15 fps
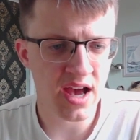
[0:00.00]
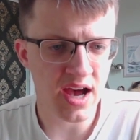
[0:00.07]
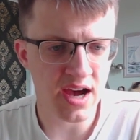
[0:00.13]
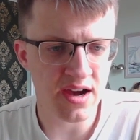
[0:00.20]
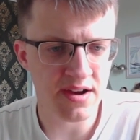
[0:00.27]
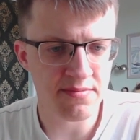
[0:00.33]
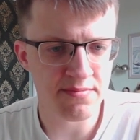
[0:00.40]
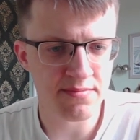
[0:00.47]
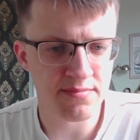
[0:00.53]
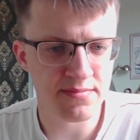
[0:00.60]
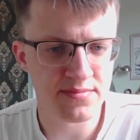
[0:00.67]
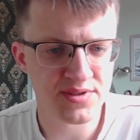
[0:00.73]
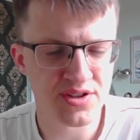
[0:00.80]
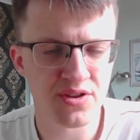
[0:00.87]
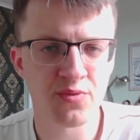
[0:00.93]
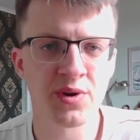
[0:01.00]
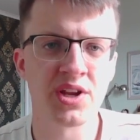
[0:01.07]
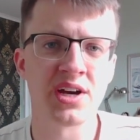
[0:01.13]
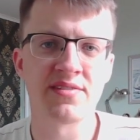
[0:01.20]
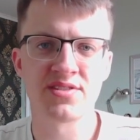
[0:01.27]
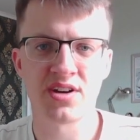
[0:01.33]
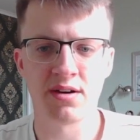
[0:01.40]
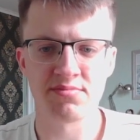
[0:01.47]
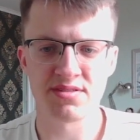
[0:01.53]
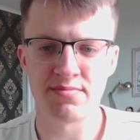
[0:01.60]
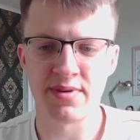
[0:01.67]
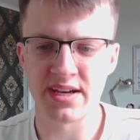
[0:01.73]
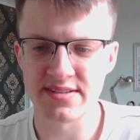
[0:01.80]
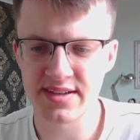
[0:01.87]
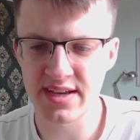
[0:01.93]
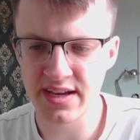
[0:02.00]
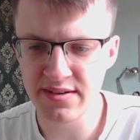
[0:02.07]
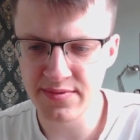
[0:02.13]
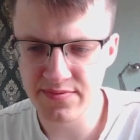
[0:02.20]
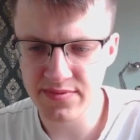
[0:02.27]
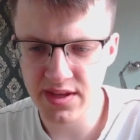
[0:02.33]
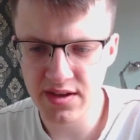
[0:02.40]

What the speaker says: so that we don't have time to mate his king.